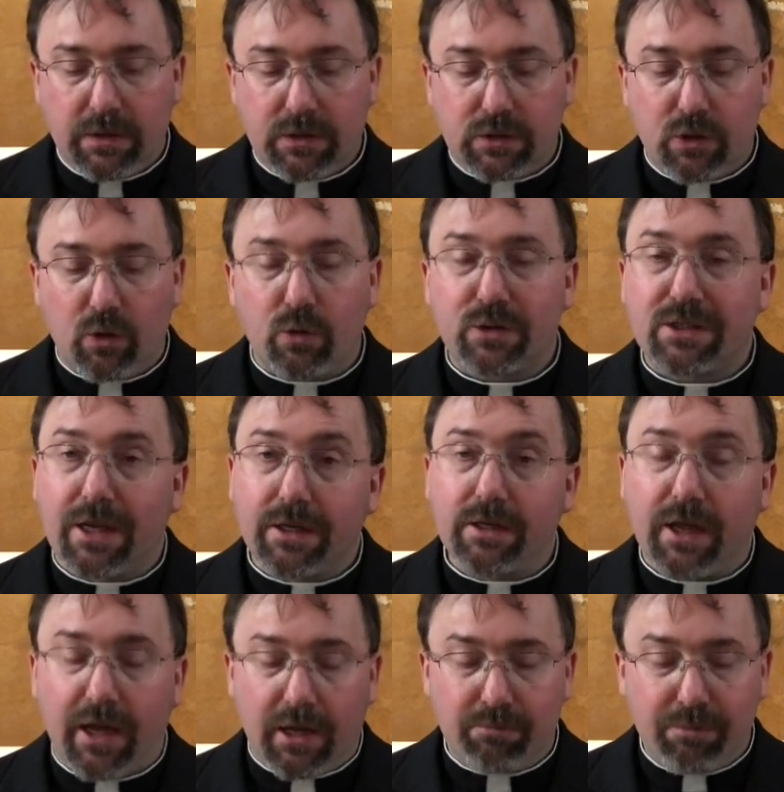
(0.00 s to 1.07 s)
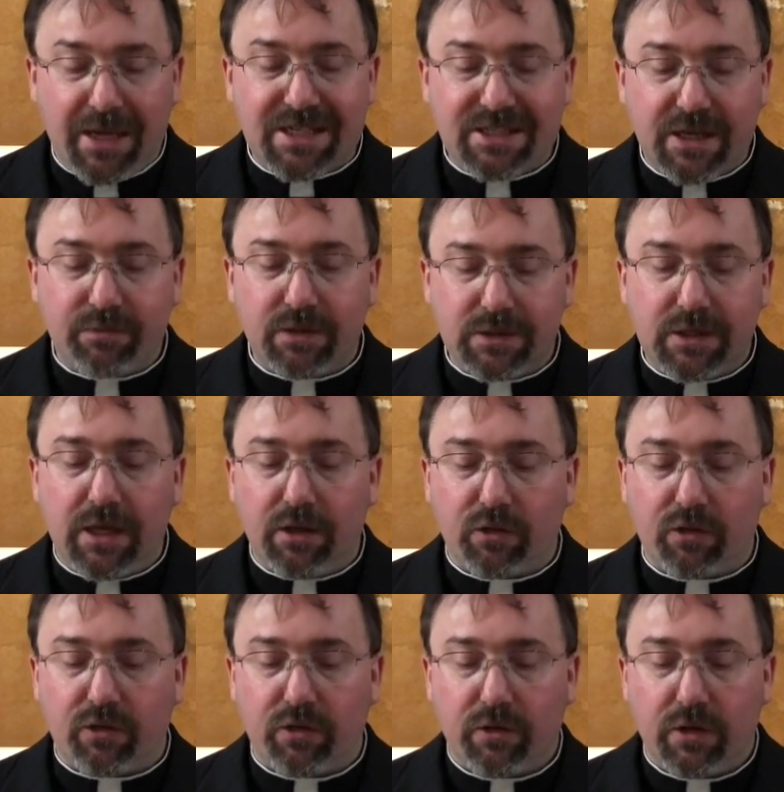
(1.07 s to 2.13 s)
So, Sunday, May
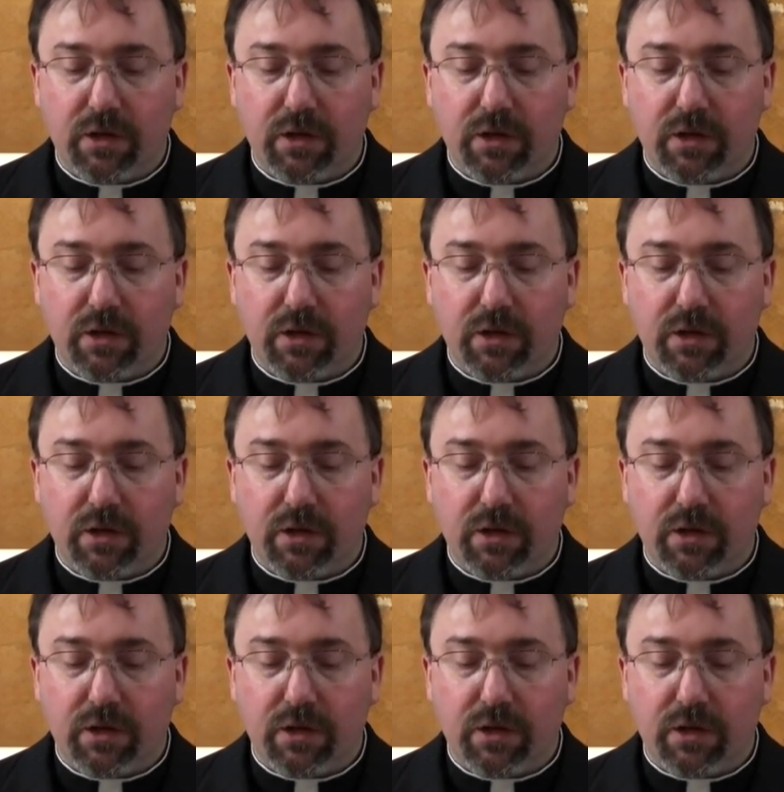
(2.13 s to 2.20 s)
17th,